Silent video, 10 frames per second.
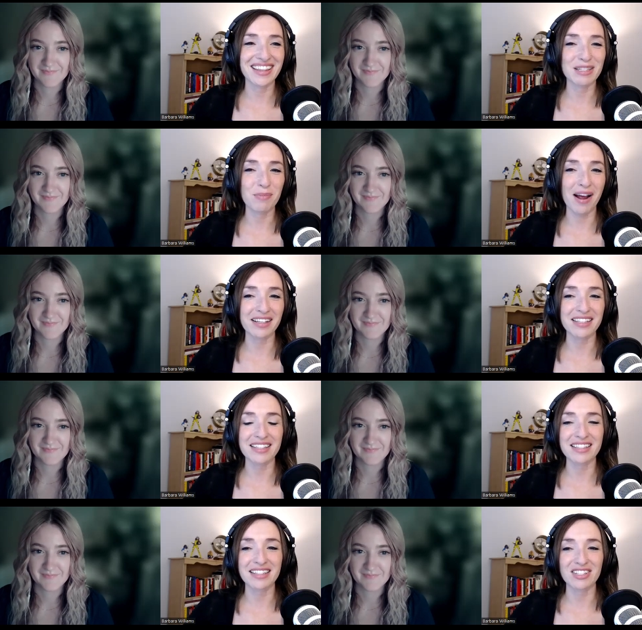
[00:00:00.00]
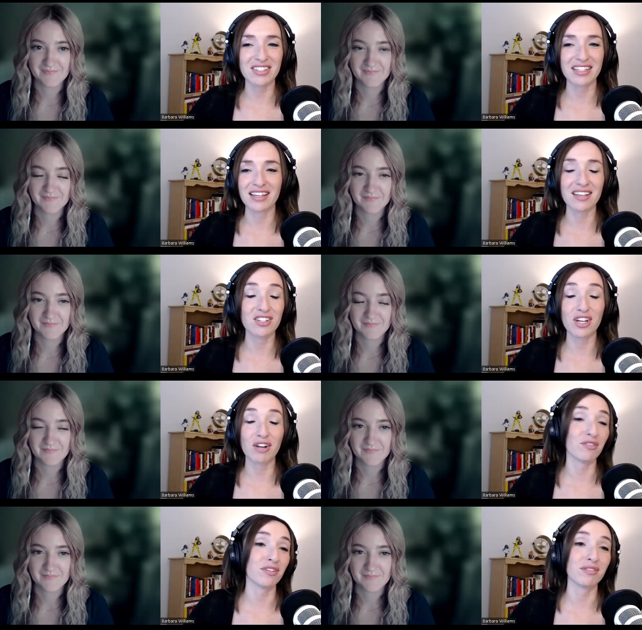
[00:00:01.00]
Speaker 1: this practice just in, as
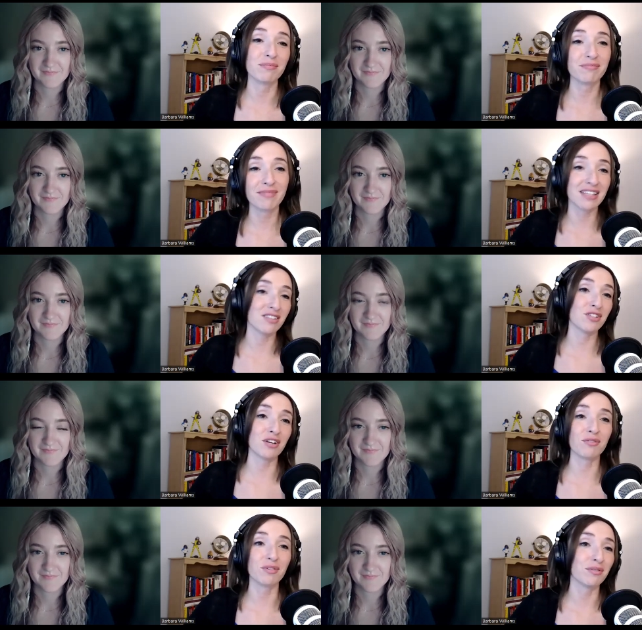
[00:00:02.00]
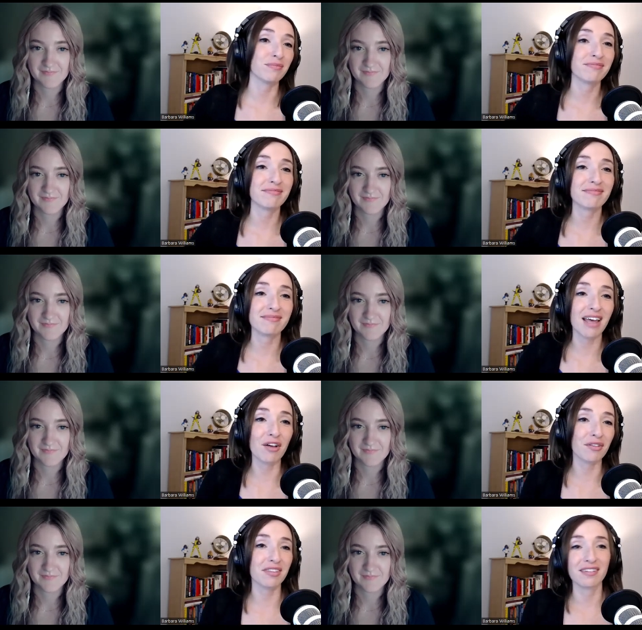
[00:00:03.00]
general as their general
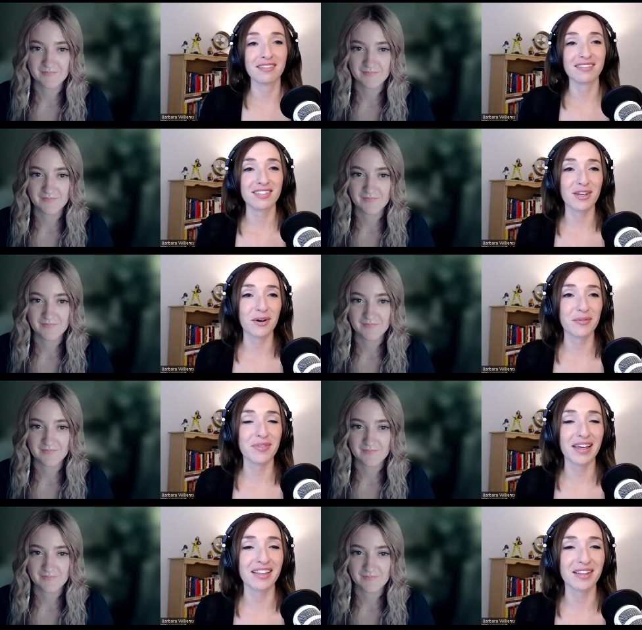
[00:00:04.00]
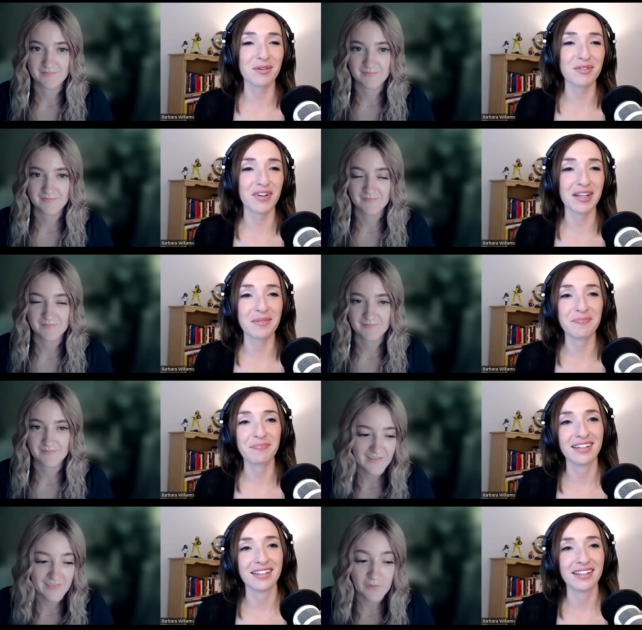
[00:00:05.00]
health. So I thought that was funny.
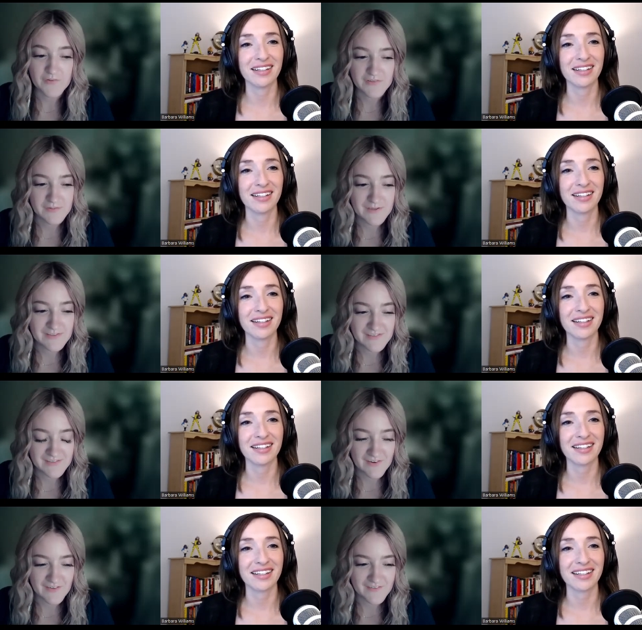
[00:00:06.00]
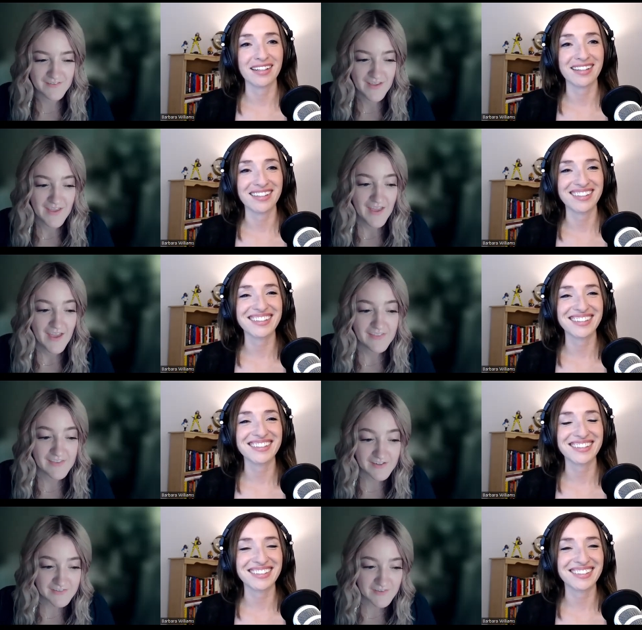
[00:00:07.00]
Speaker 2: That was an amazing talk. And the
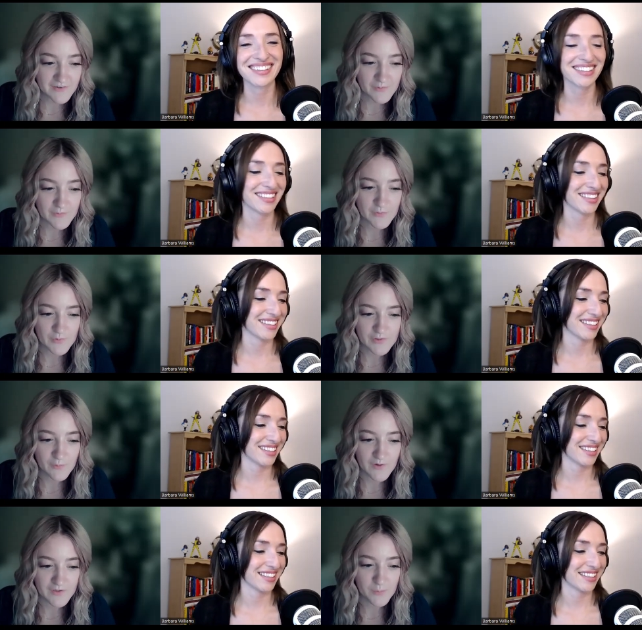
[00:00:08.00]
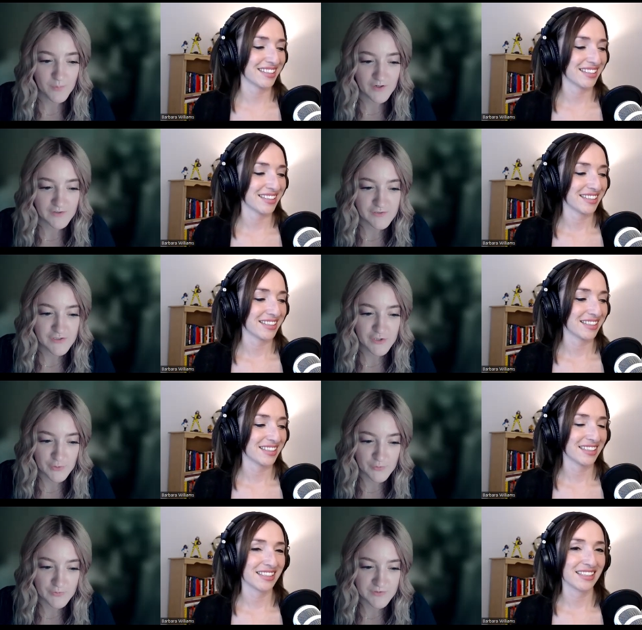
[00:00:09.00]
next talk was Holy Water Part
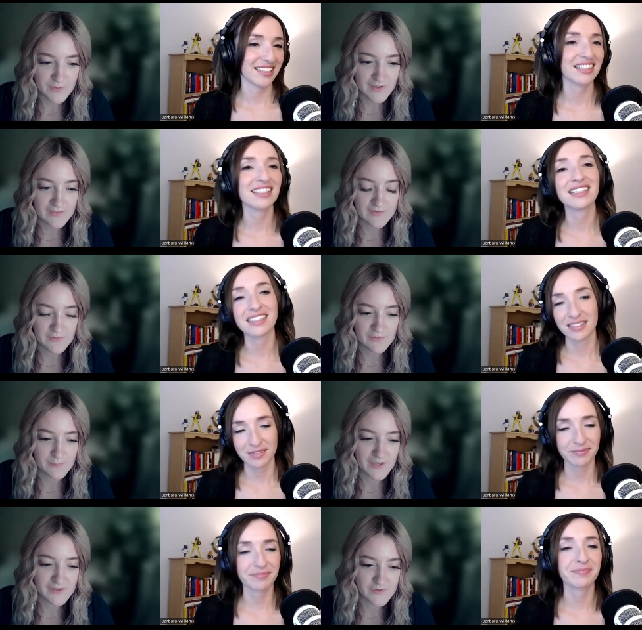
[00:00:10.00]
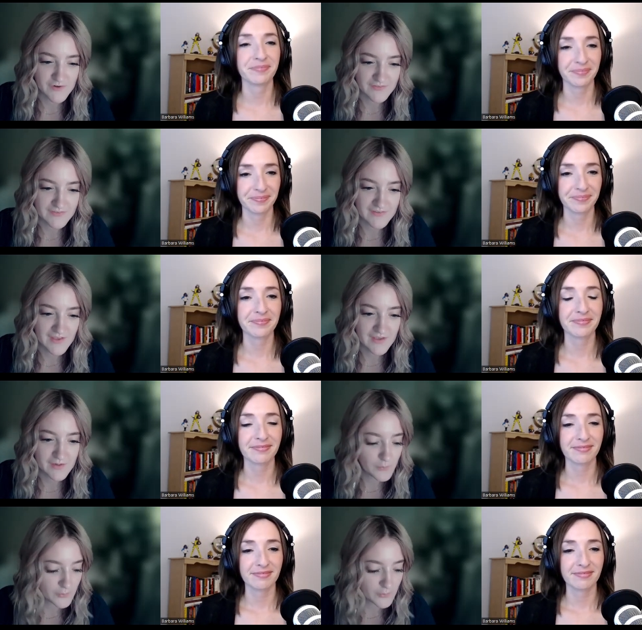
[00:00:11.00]
Two. So, again, this was Mike Schrantz and